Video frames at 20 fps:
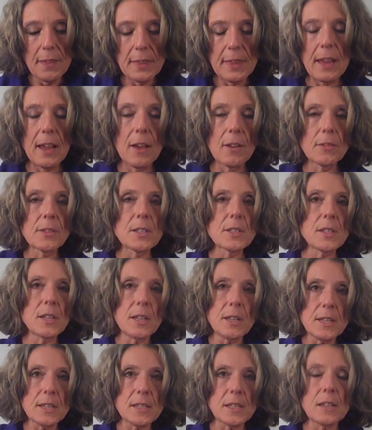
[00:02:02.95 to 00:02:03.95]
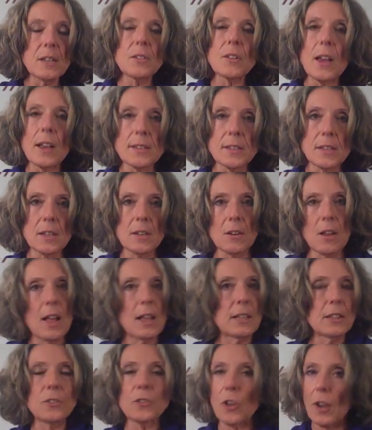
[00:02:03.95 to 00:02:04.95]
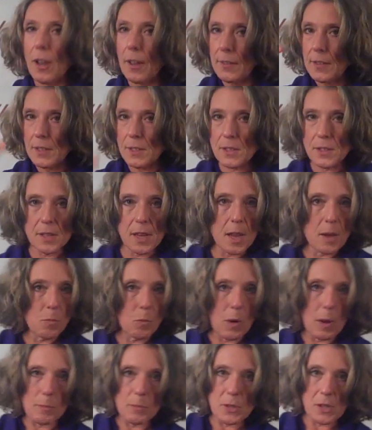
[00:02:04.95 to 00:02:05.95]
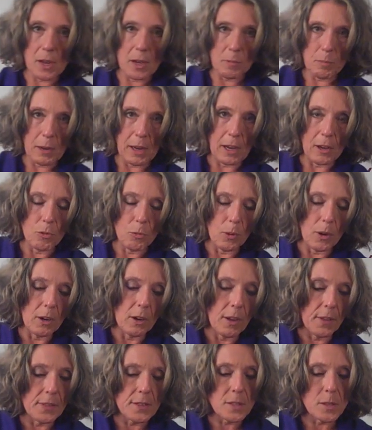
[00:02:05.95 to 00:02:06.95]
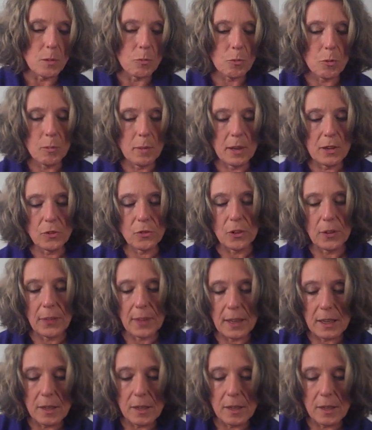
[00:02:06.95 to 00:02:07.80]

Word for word: Now, the CDC does acknowledge on this same website page where I got this information that